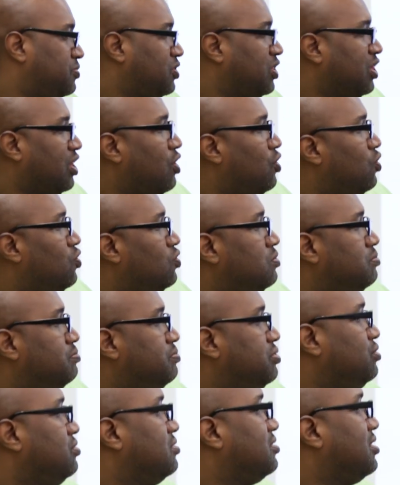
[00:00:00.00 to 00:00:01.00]
clone
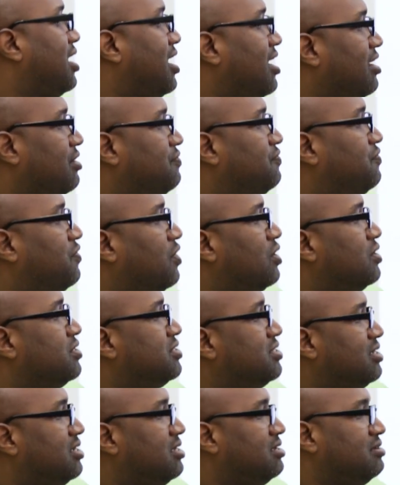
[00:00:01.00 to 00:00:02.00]
bootleg
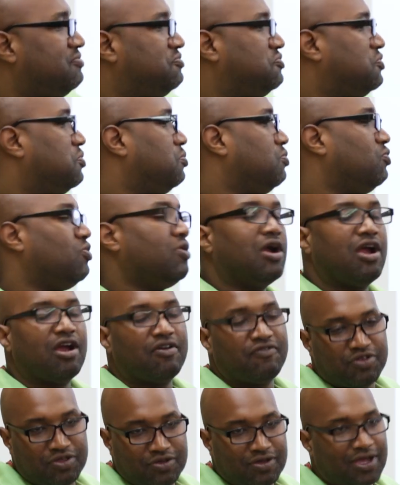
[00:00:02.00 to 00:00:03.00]
version from
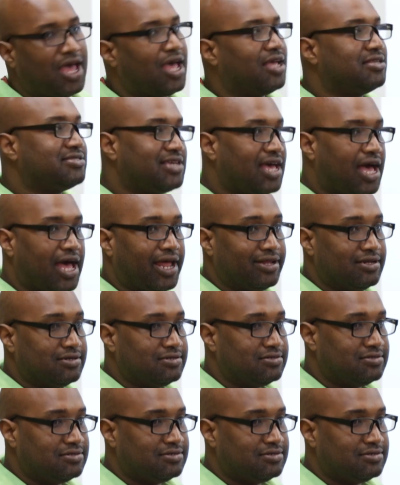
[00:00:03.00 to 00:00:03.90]
wherever you guys got it.